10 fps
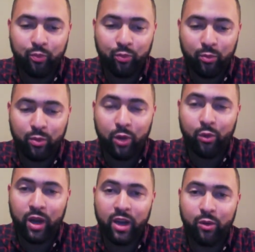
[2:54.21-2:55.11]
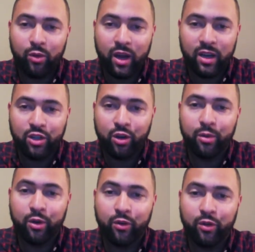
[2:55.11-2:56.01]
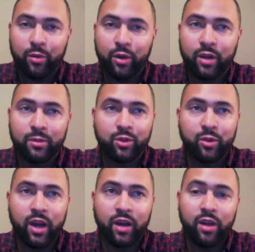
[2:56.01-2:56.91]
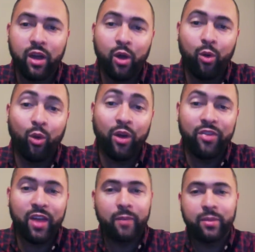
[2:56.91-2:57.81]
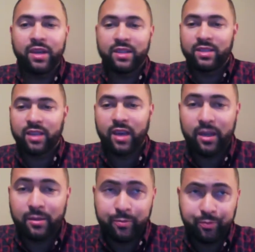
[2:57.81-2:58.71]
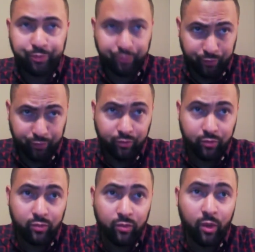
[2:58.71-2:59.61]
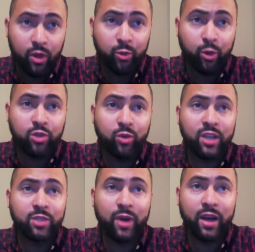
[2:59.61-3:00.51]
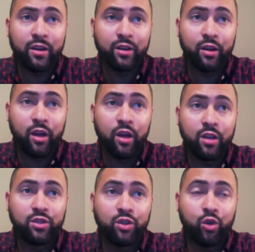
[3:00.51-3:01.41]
be ready when October, November comes around. With that being said, Sports Watch Monitor, 2